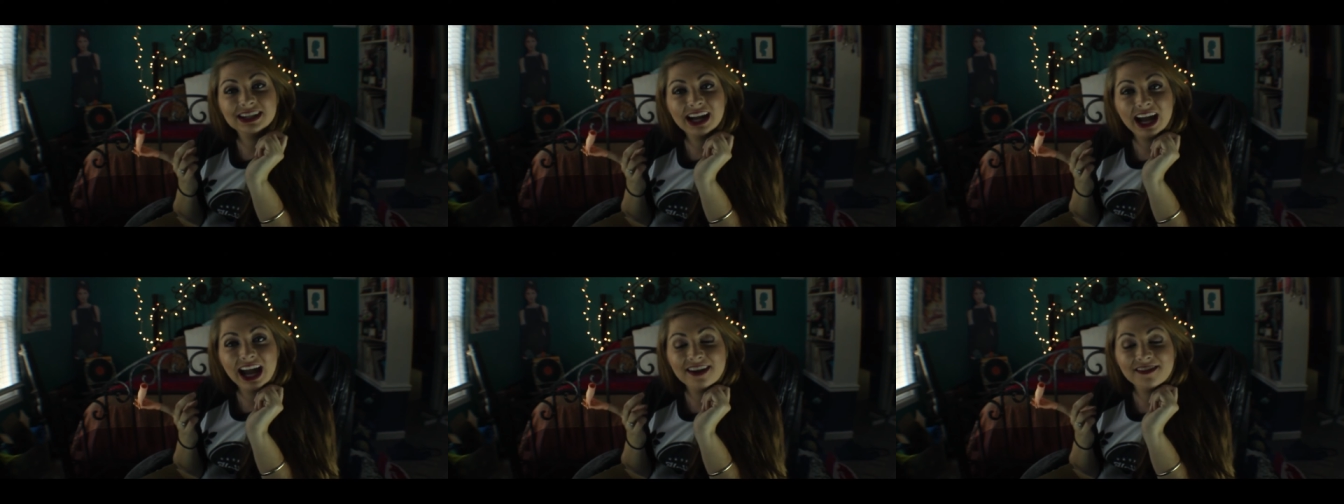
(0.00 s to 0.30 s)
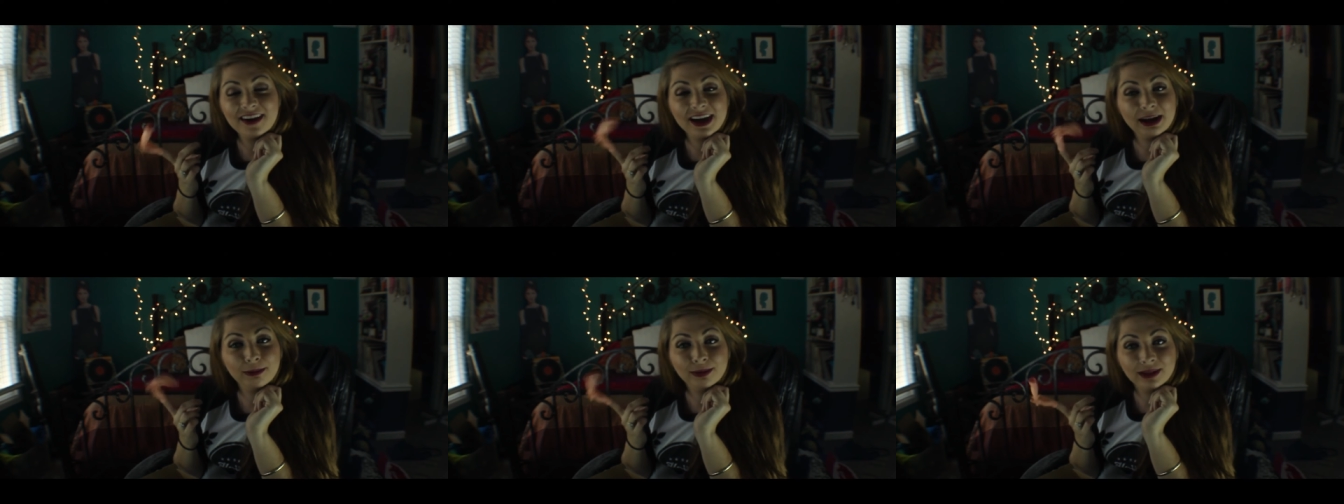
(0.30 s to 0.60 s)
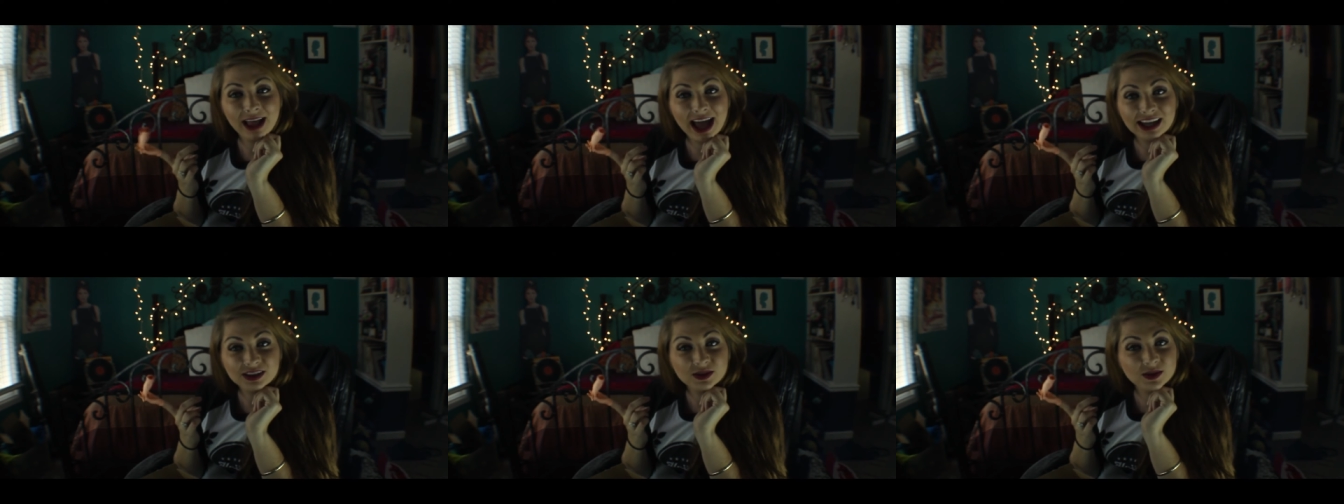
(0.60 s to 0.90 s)
and I have had a
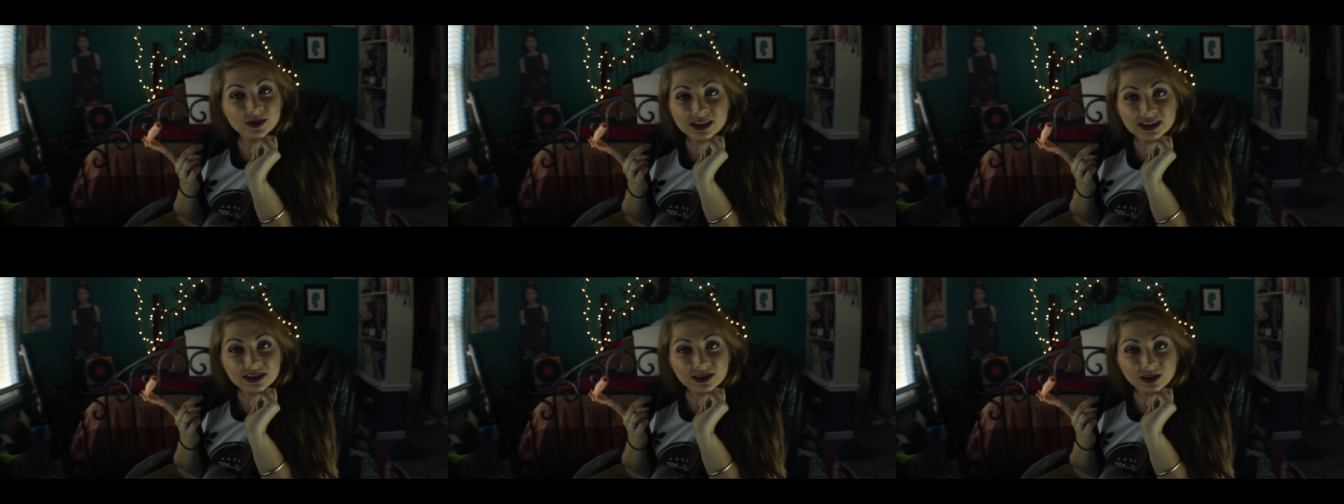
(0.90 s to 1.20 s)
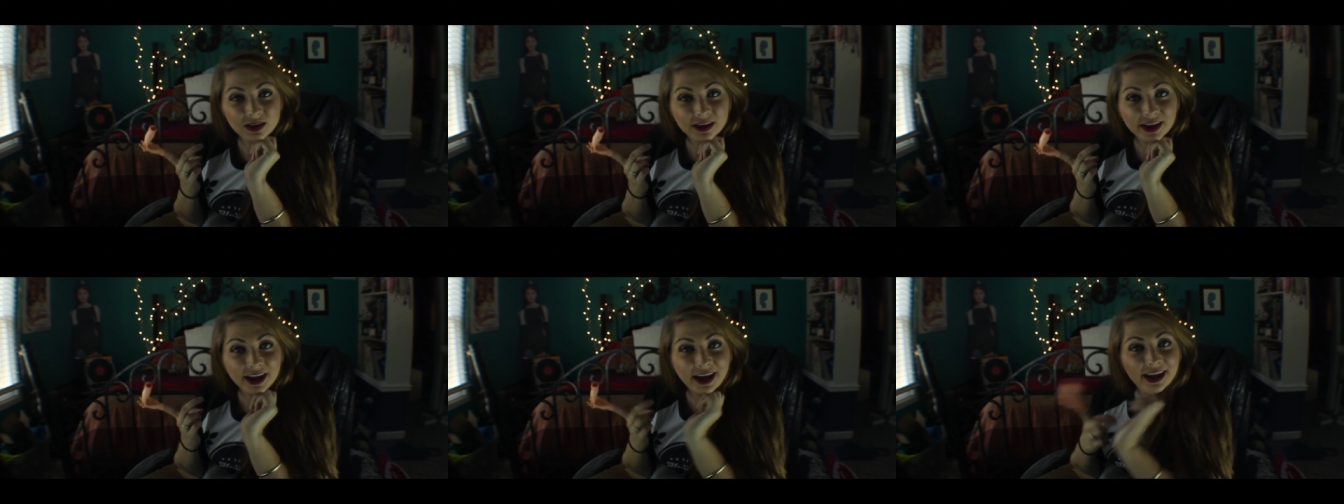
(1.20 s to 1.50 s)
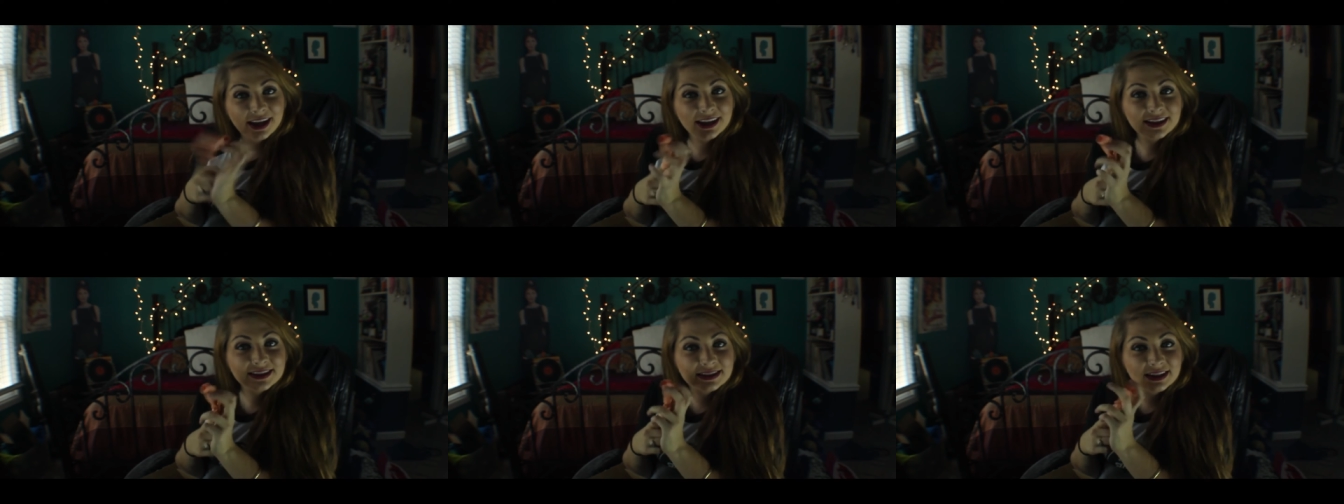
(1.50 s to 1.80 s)
blast with these little
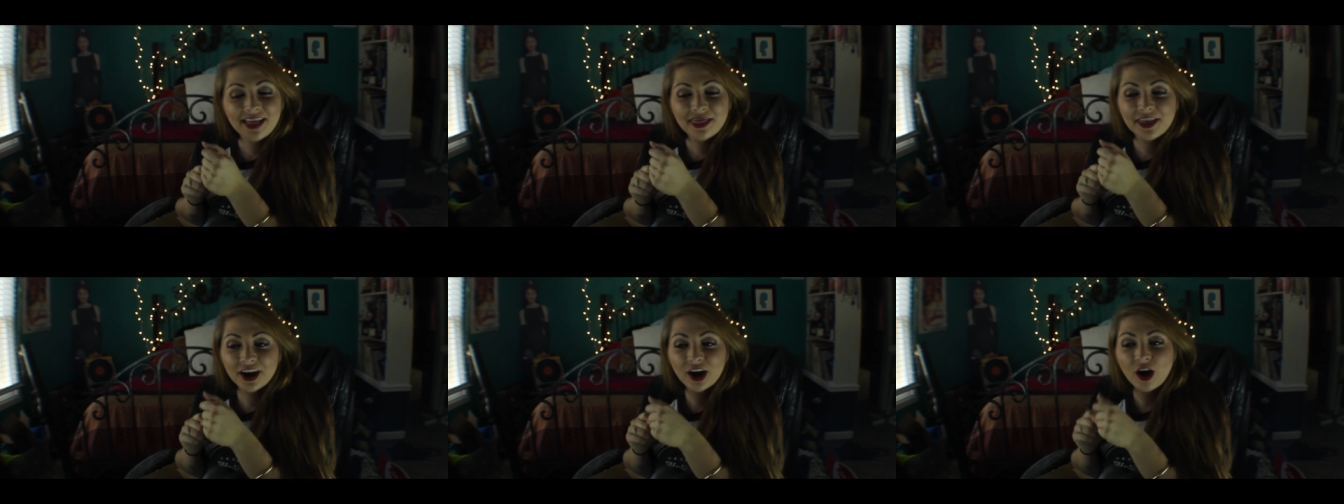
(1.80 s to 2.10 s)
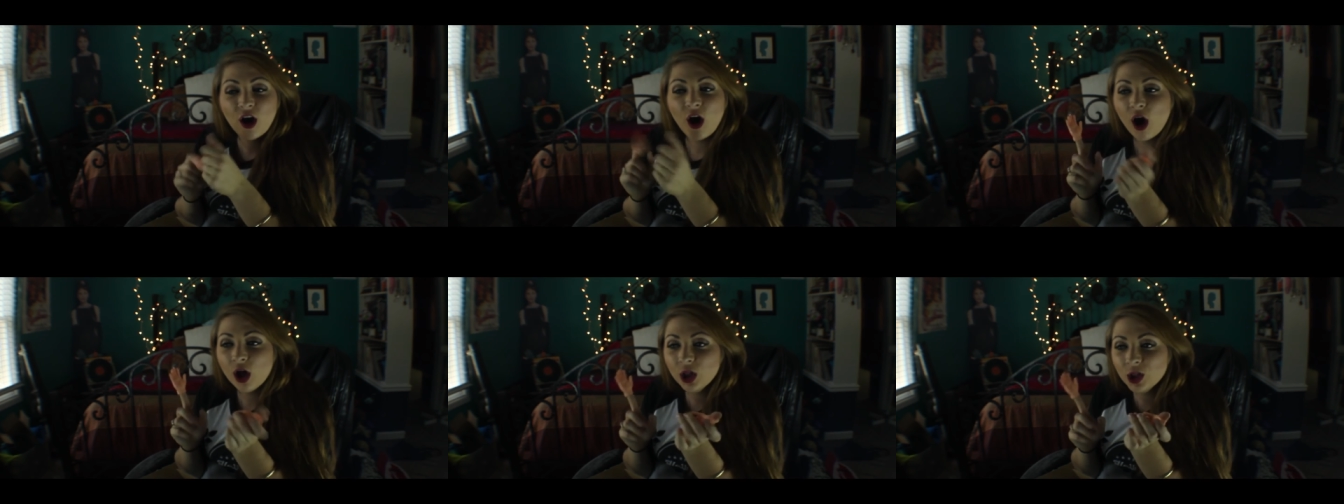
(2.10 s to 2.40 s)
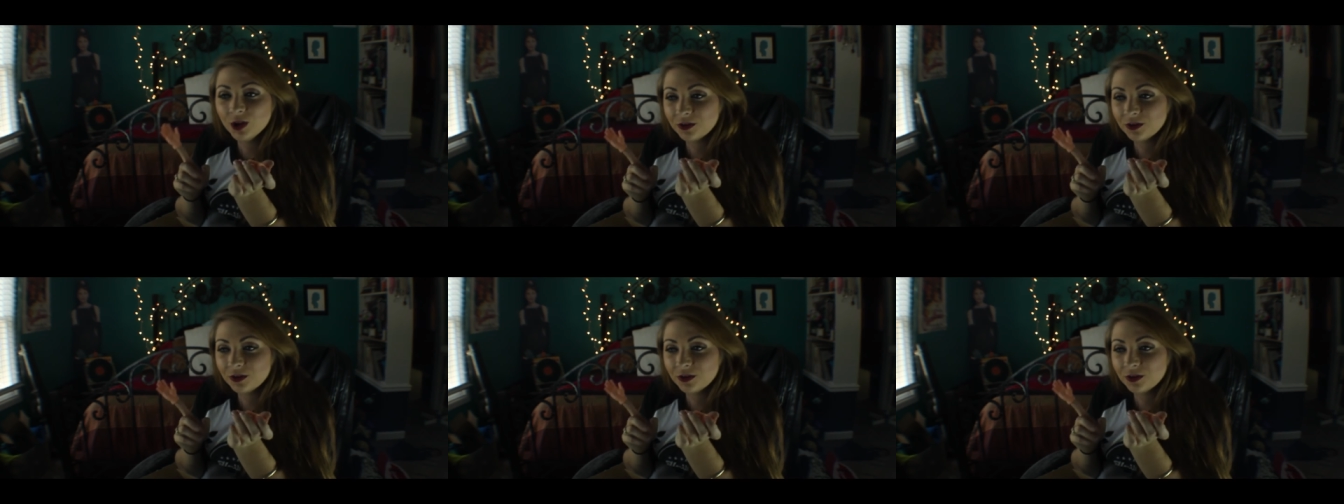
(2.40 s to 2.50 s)
guys. They're all